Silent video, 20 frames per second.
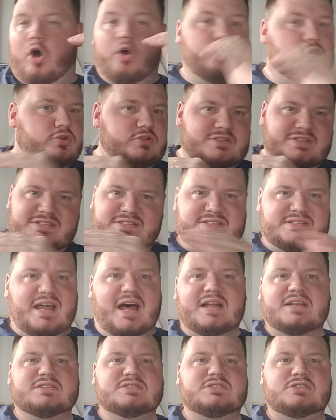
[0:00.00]
I
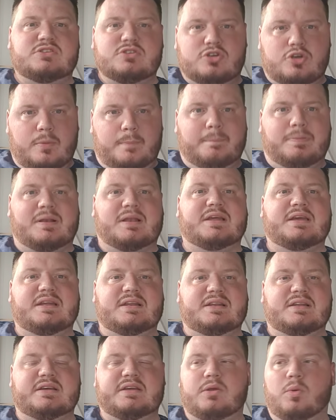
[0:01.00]
understand
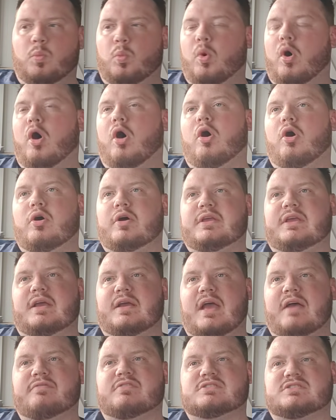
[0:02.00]
completely why
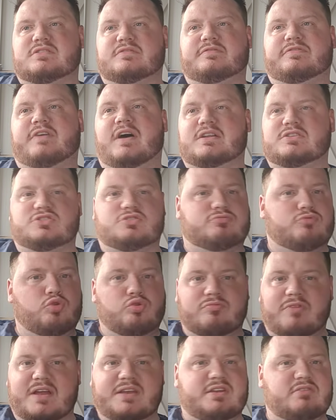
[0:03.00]
Everton fans are
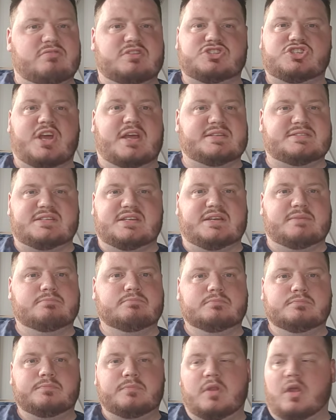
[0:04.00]
already rejecting
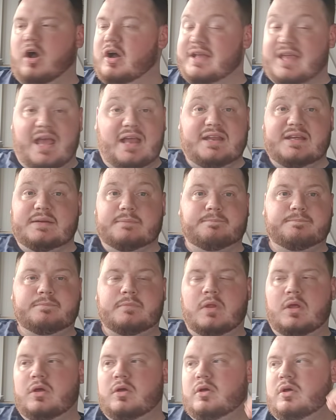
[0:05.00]
him. I get it.
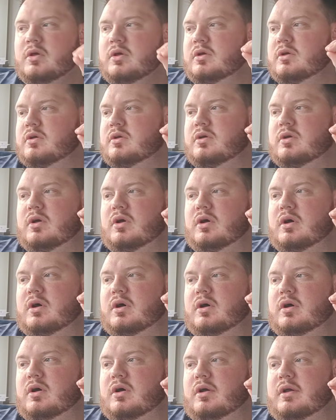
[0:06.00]

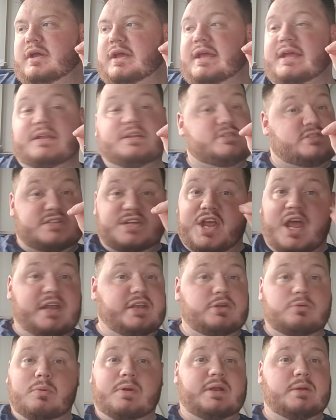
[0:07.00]
It
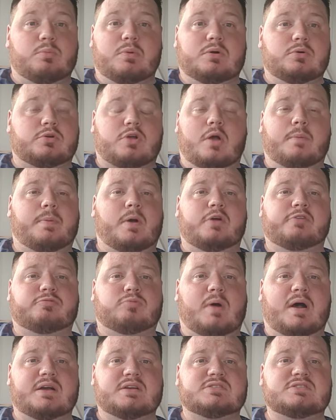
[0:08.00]
genuinely will go
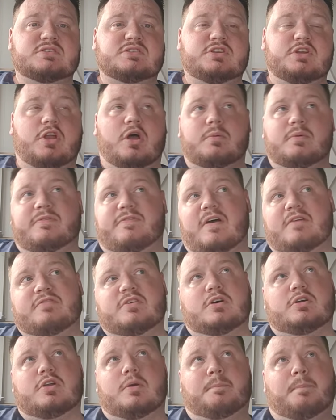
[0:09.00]
both ways. You know, if
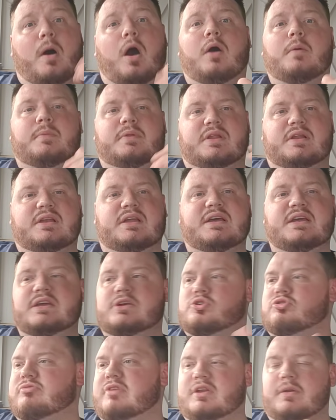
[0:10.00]
Everton are bottom of the
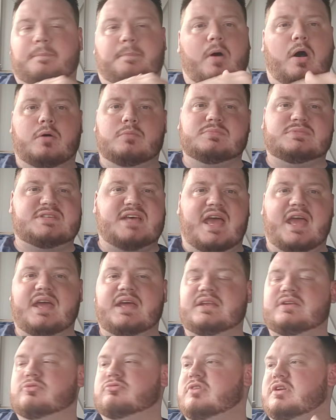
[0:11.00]
league, or in the bottom
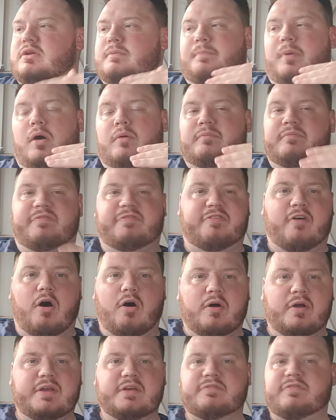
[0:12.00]
10, or in the bottom
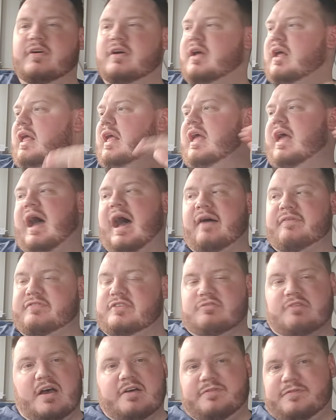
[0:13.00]
5...
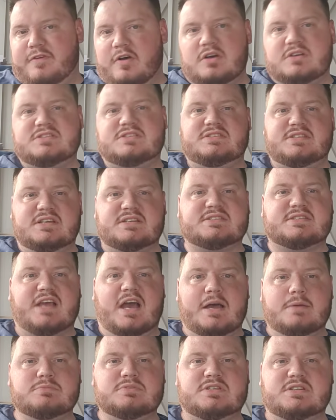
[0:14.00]
after our first 6
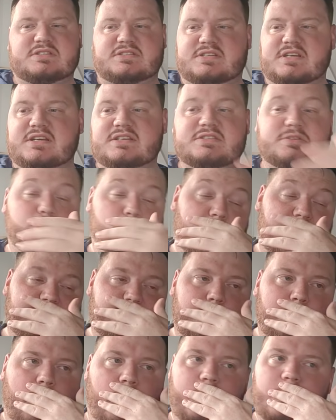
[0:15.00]
games of the season, where
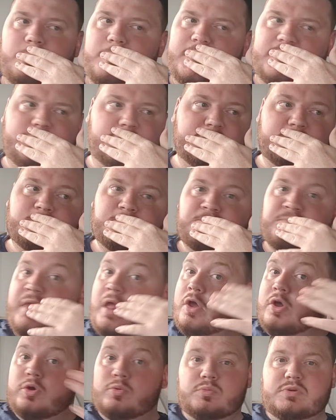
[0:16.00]
in my opinion,
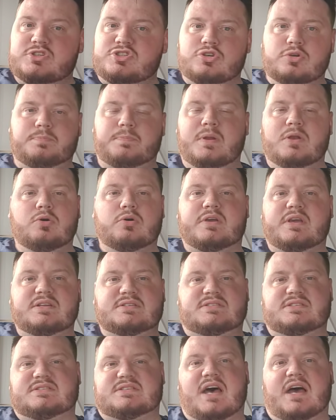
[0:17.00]
we should be
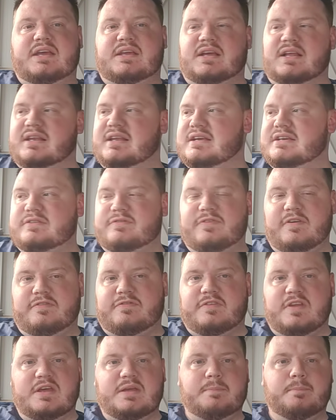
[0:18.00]
looking to take at least
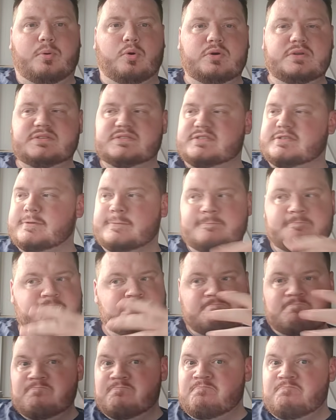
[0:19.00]
15 points.
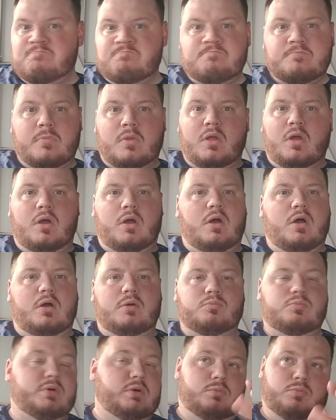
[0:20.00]

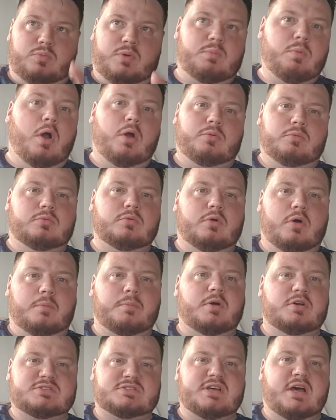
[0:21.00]
We won't.
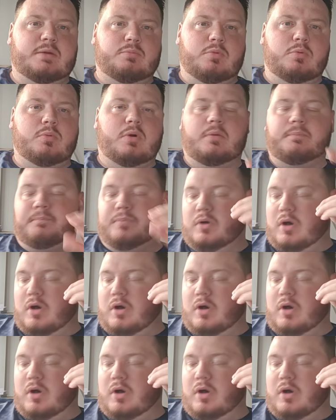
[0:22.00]
I'm not saying we won't.